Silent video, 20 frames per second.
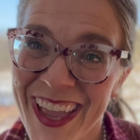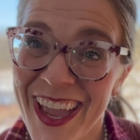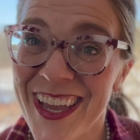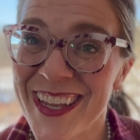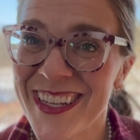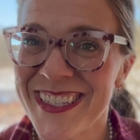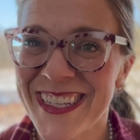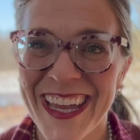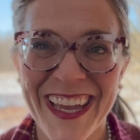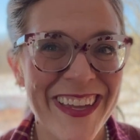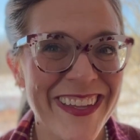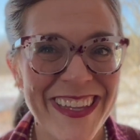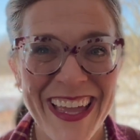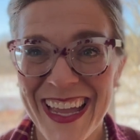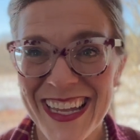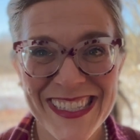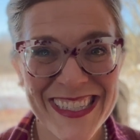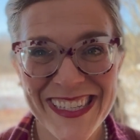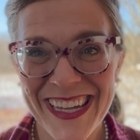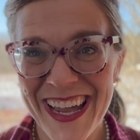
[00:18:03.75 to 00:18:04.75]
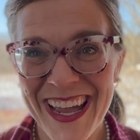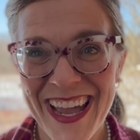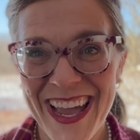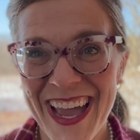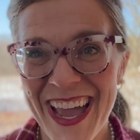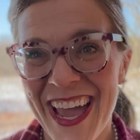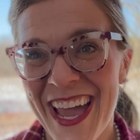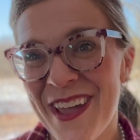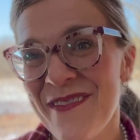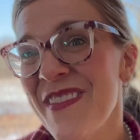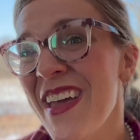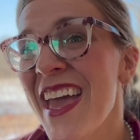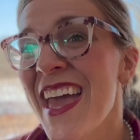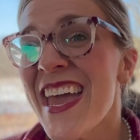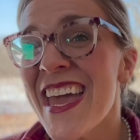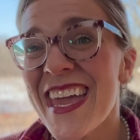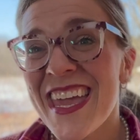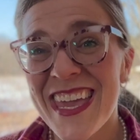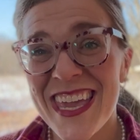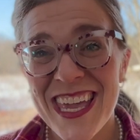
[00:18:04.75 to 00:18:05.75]
Until next time,
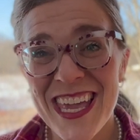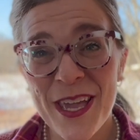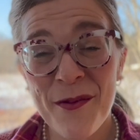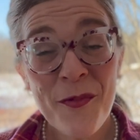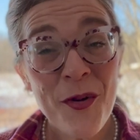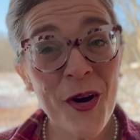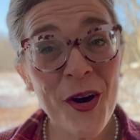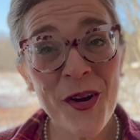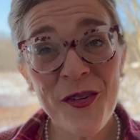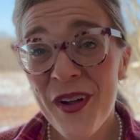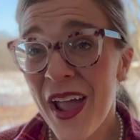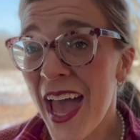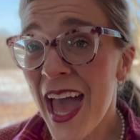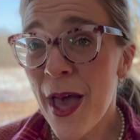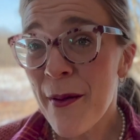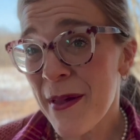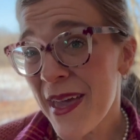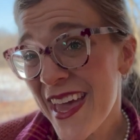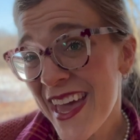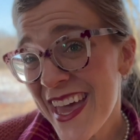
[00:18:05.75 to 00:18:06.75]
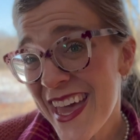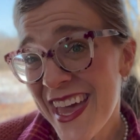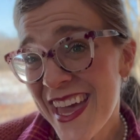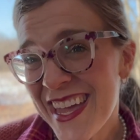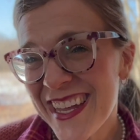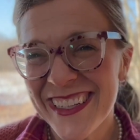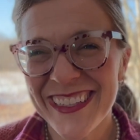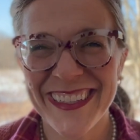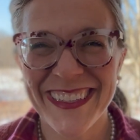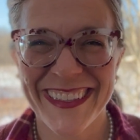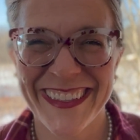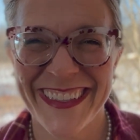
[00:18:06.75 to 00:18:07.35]
eat more rabbit.